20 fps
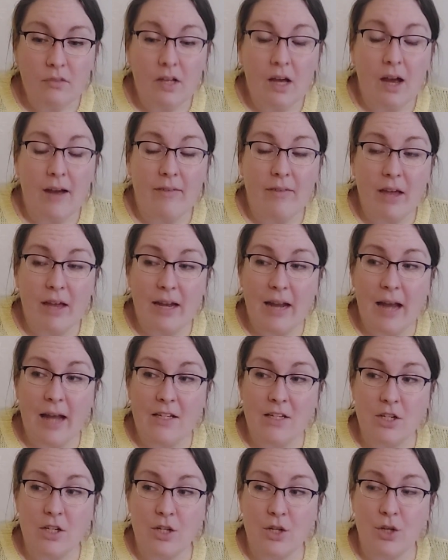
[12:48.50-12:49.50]
I then
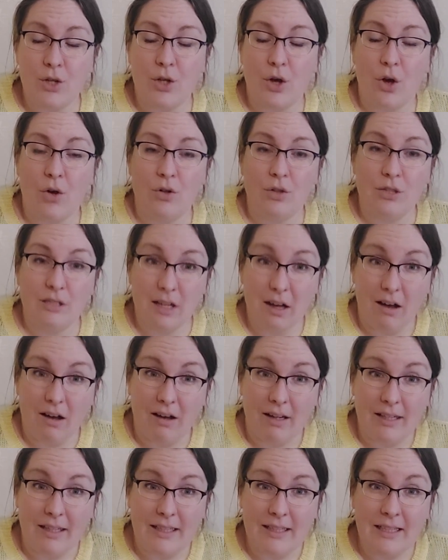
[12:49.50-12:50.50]
had a look
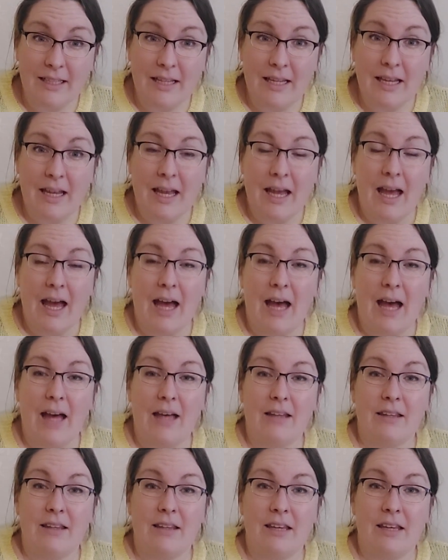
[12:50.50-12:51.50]
online
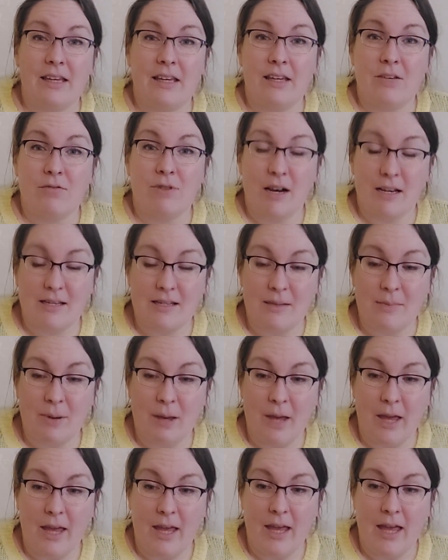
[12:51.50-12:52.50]
at the
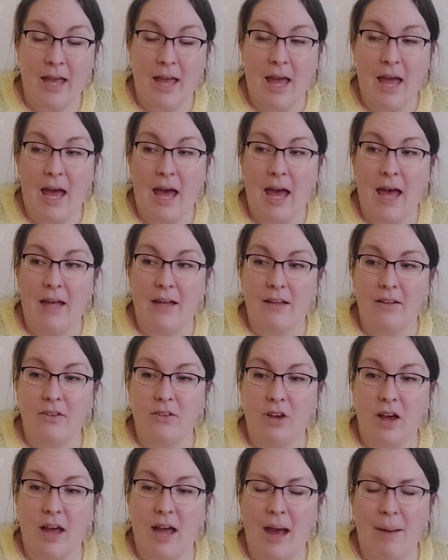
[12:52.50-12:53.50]
recipe, and
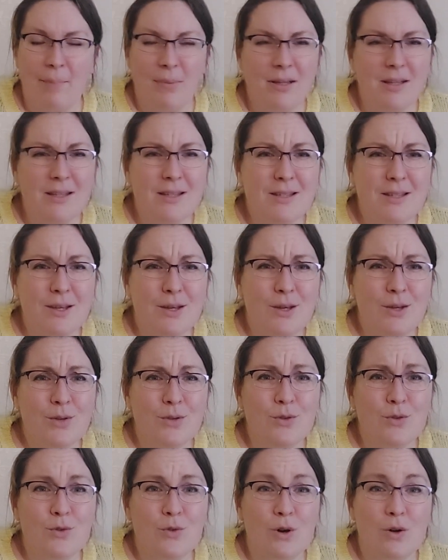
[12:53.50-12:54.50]
I happened to
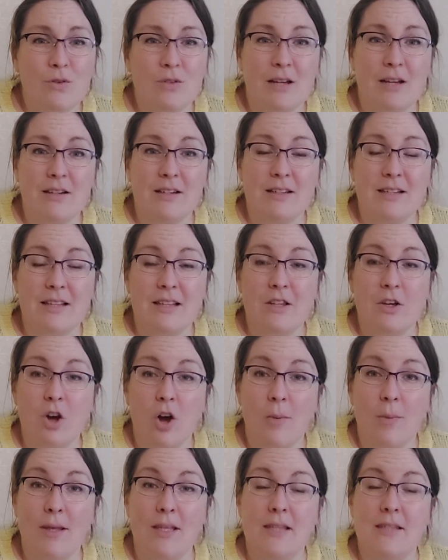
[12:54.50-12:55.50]
scroll down to see the
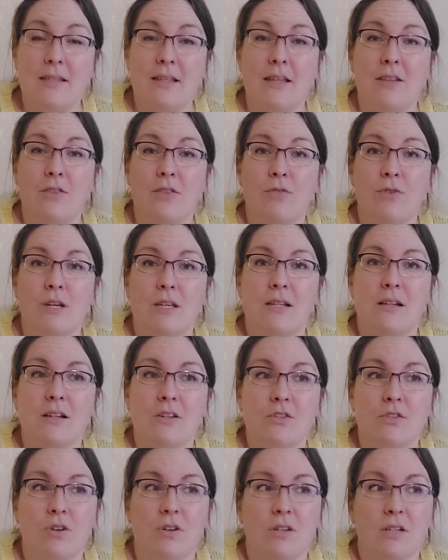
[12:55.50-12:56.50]
comments. And the reason I
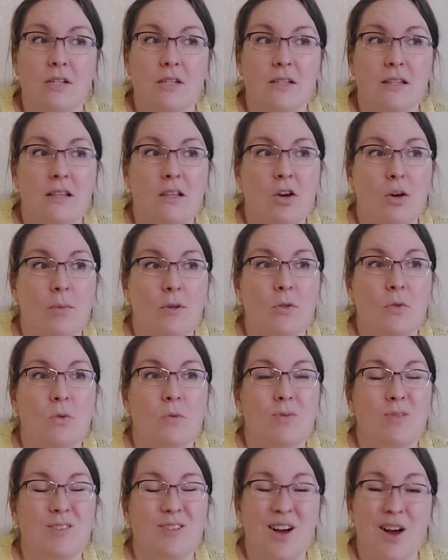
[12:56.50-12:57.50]
scrolled down to see the comments was
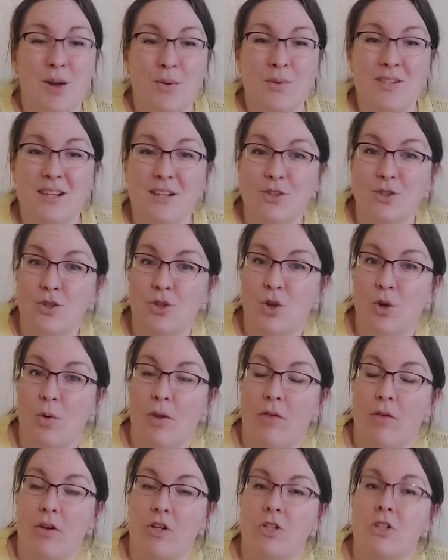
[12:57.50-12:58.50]
because I was unsure
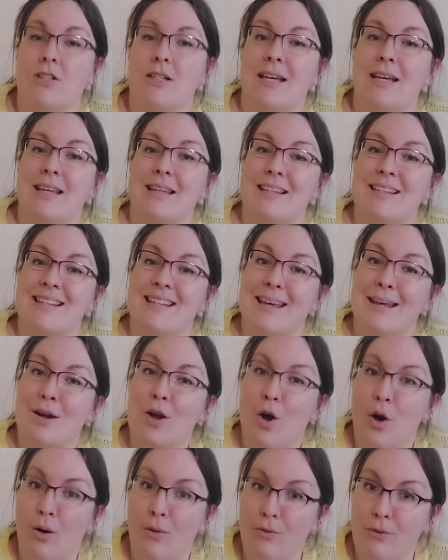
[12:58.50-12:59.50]
whether I should take the skin
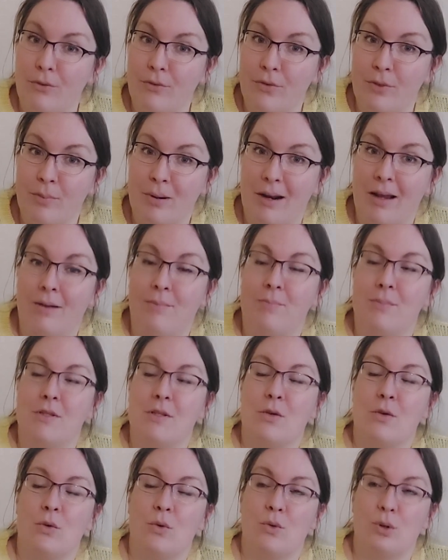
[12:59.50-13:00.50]
off of the plums
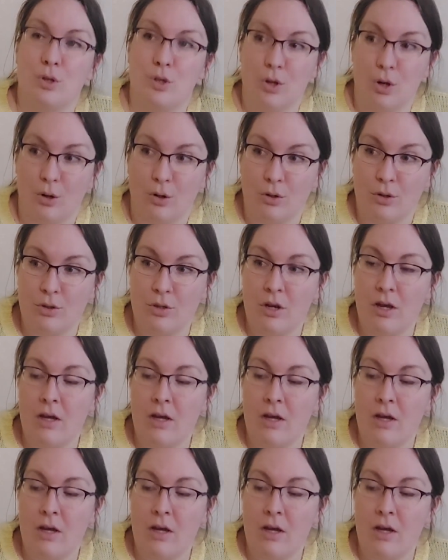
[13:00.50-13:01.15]
or not.